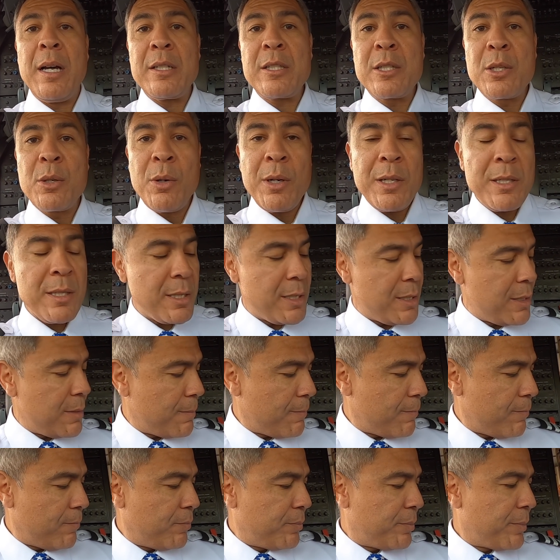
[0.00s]
to us
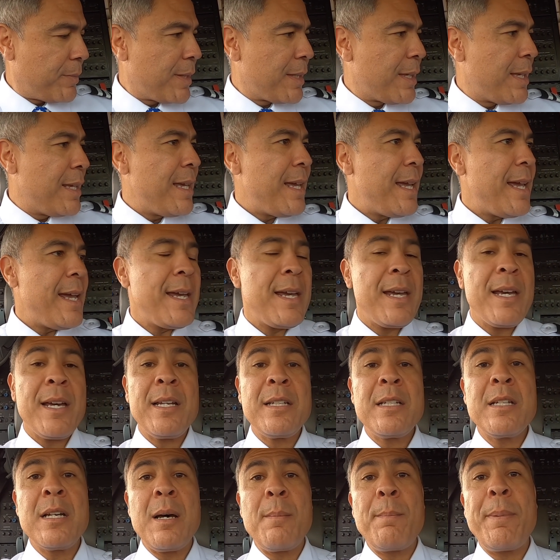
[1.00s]

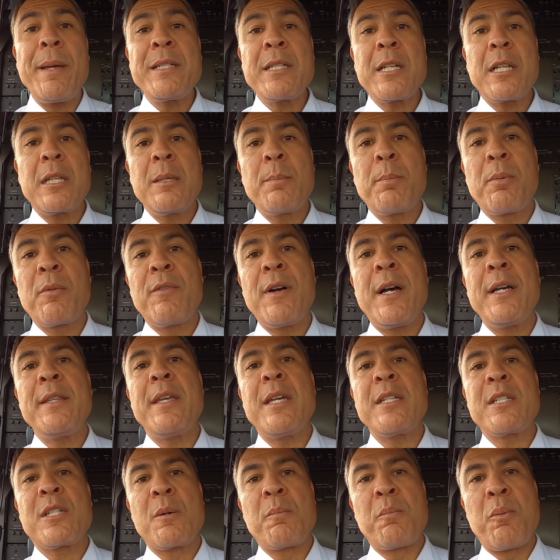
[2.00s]
and basically provide
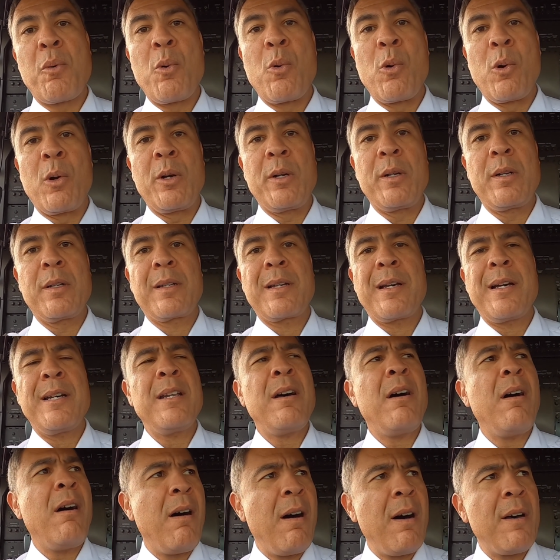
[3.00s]
that support kind
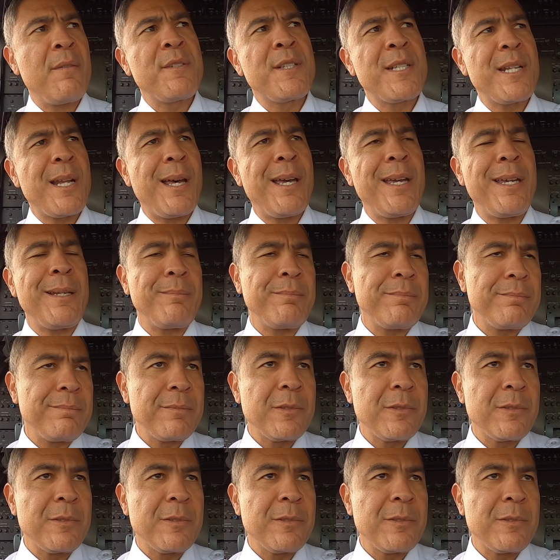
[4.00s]
of off-site,